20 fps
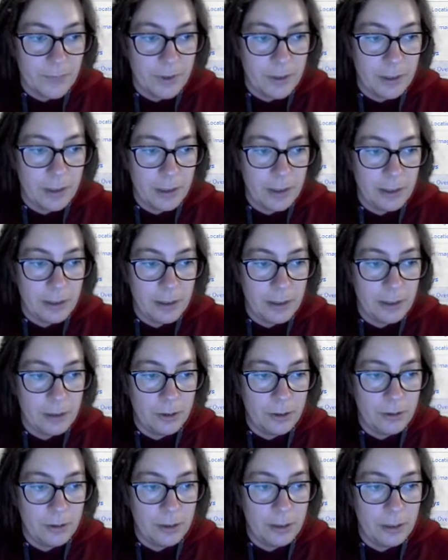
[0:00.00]
I click
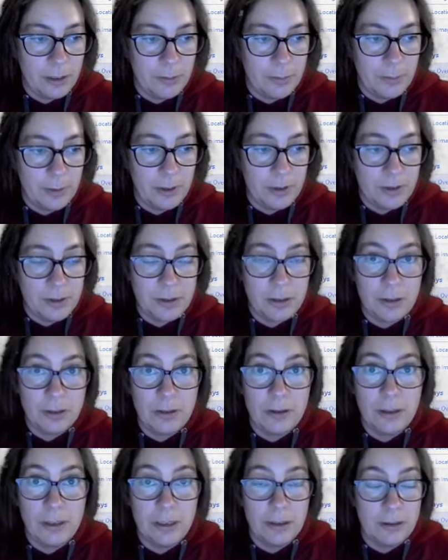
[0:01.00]
on the plus
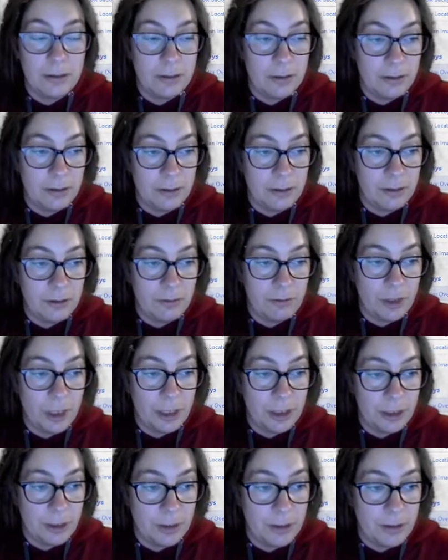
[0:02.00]
in the
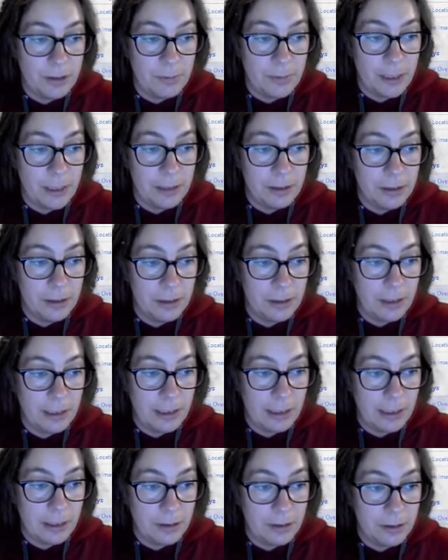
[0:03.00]
relations part,
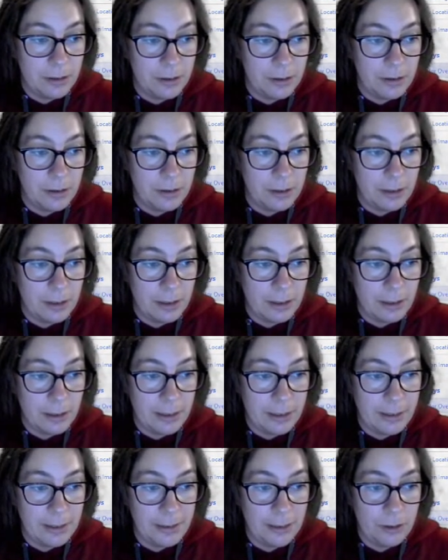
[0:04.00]
and I
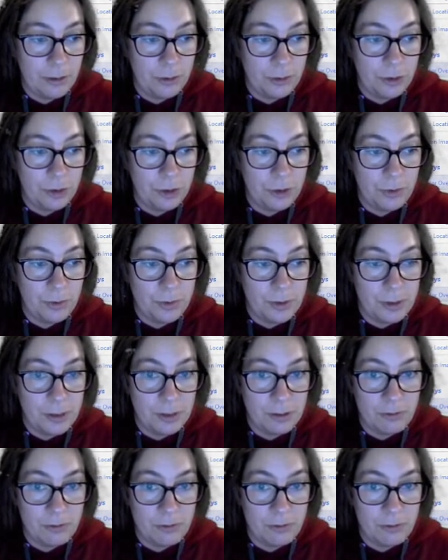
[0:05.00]
can now choose this